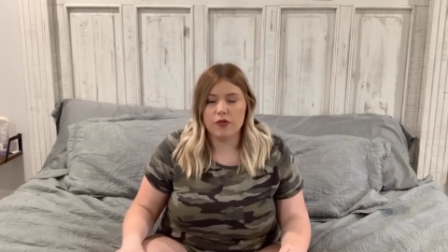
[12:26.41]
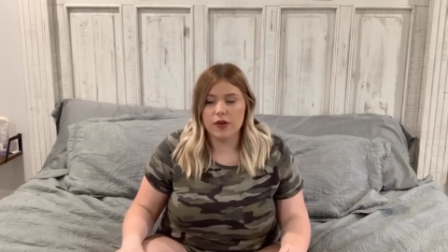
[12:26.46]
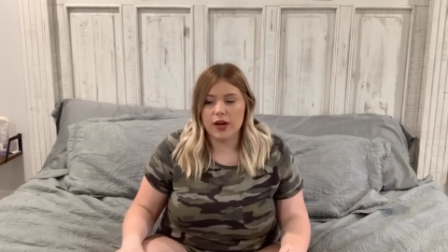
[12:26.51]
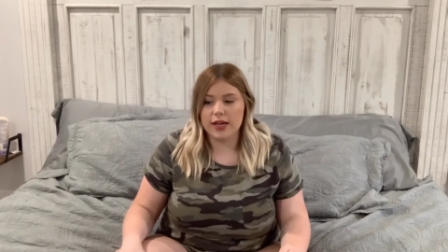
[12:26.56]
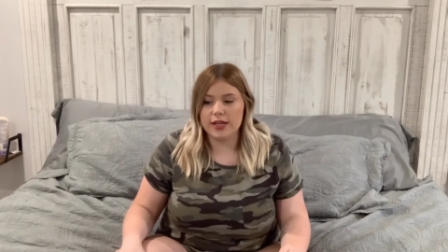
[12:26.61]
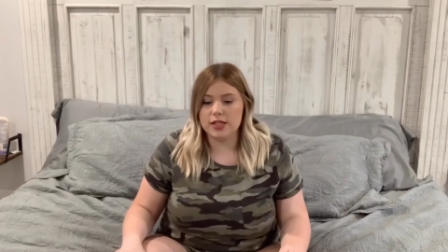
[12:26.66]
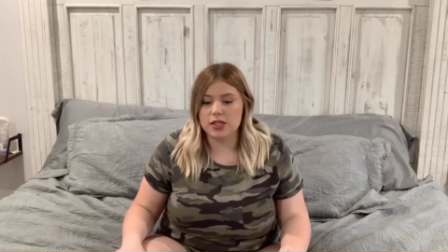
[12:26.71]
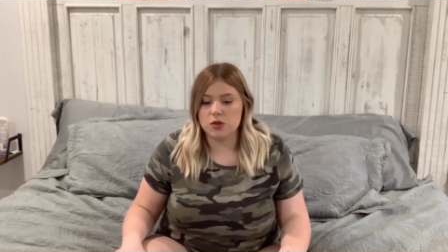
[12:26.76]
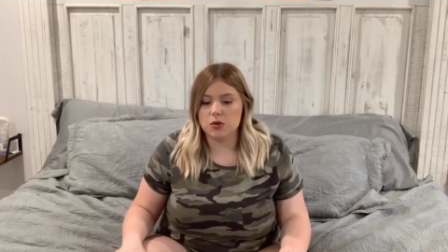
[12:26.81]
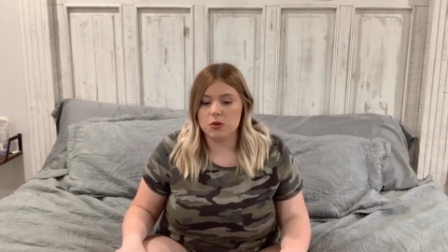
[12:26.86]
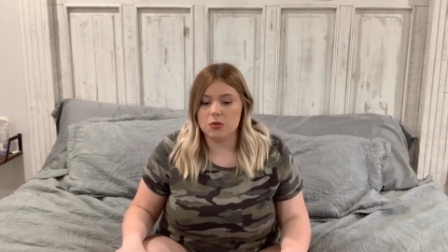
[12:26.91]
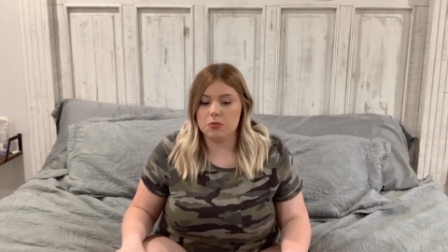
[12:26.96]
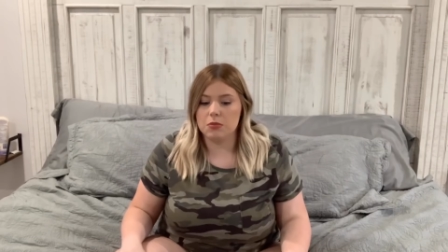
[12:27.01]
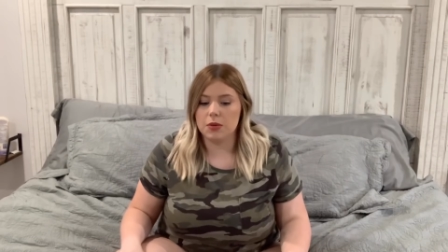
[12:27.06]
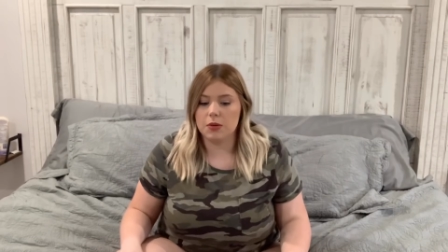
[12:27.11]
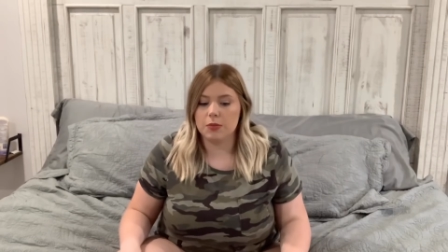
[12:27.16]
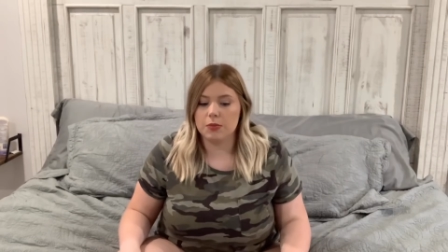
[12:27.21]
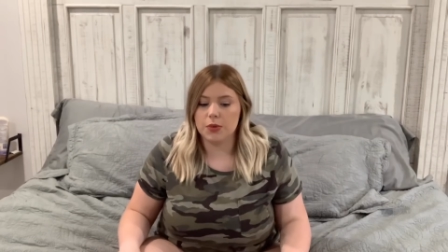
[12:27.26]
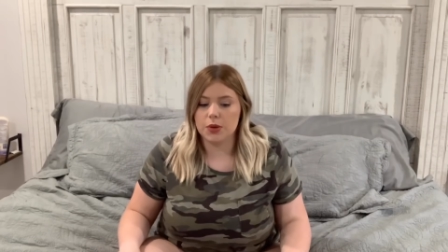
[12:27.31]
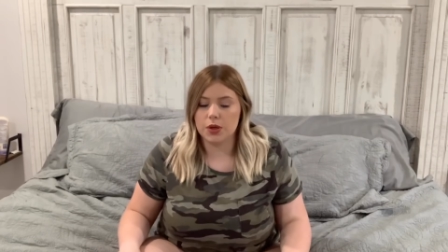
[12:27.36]
I just
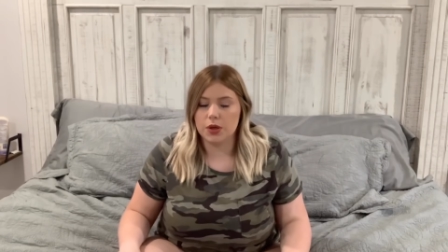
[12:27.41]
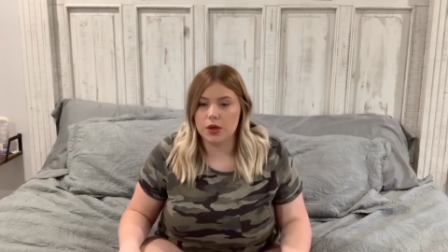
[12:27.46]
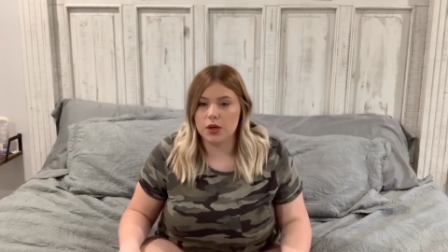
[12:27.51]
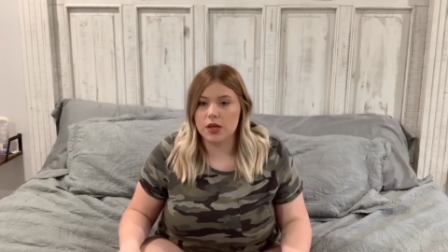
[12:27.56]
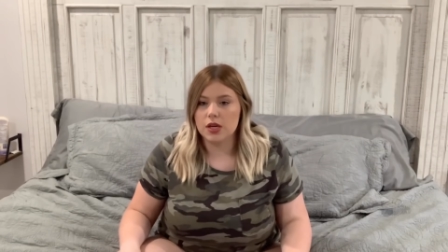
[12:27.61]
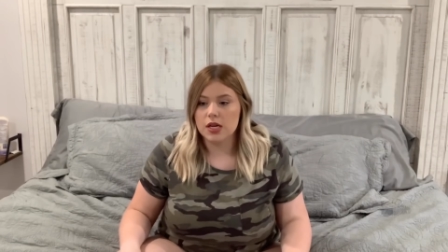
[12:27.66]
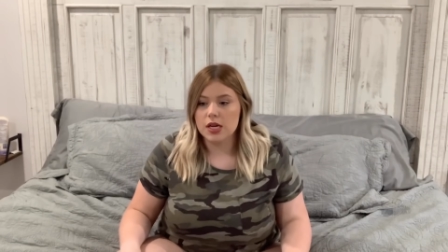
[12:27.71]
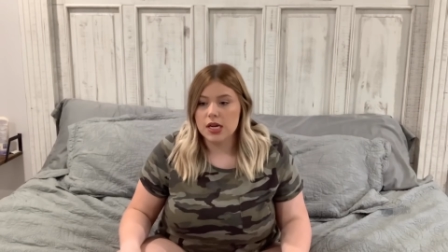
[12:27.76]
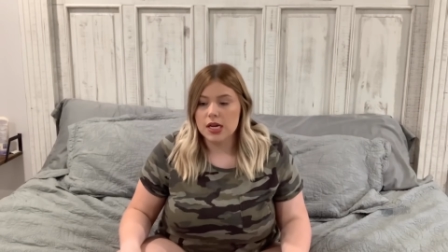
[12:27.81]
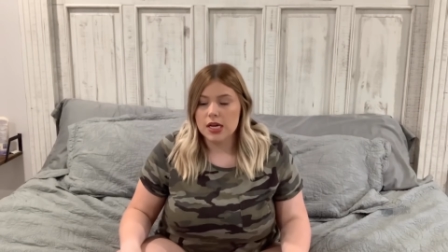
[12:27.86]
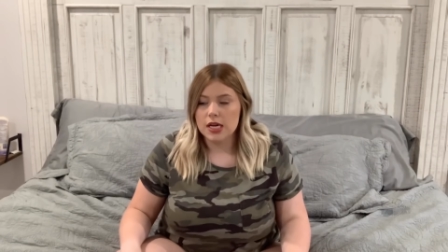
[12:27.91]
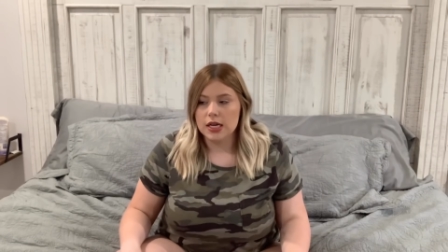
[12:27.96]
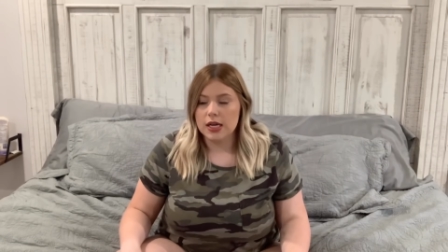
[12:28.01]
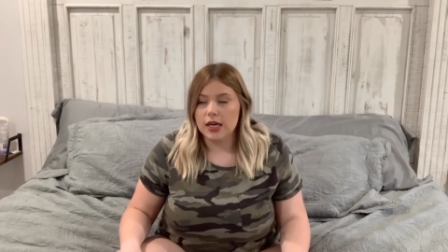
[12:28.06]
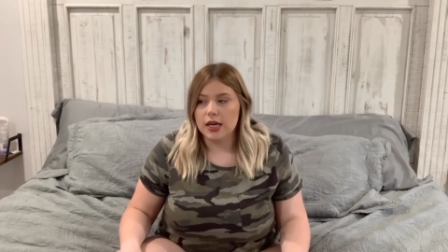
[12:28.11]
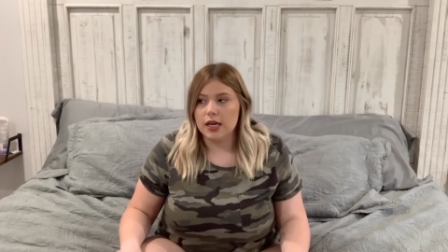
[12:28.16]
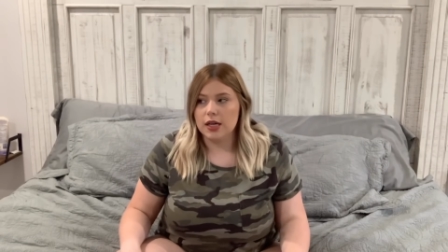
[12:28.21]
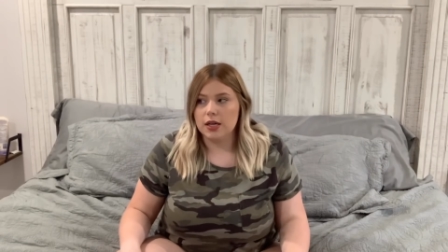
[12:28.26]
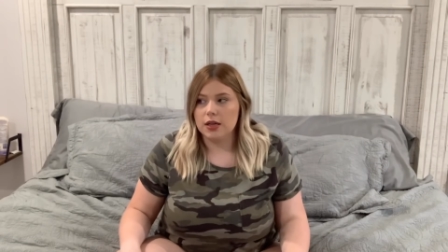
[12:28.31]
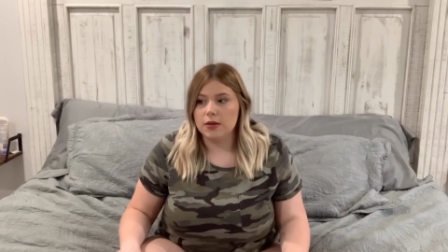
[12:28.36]
remember
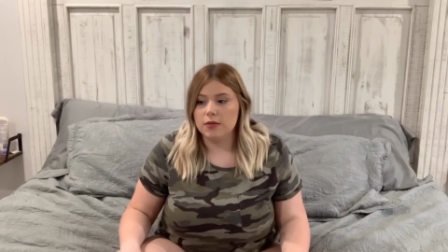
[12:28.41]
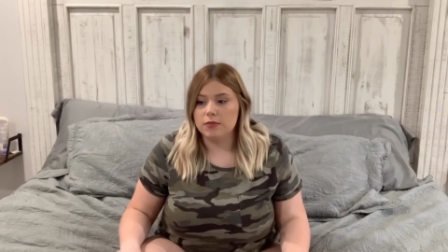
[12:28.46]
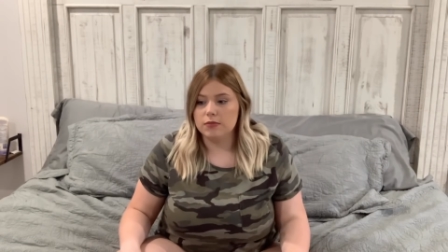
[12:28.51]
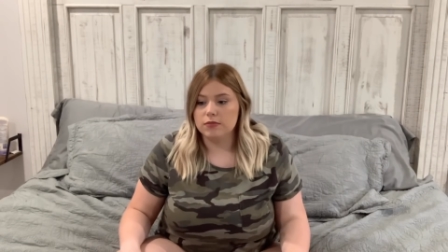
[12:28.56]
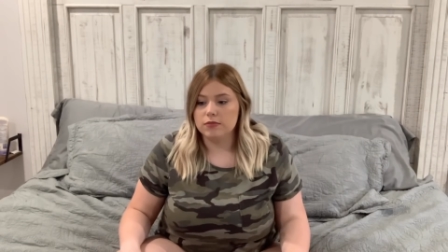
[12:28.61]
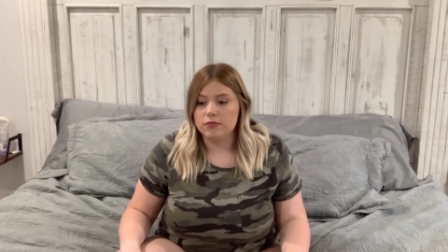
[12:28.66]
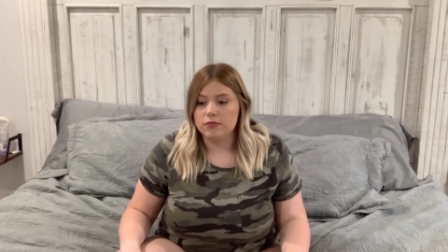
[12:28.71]
um,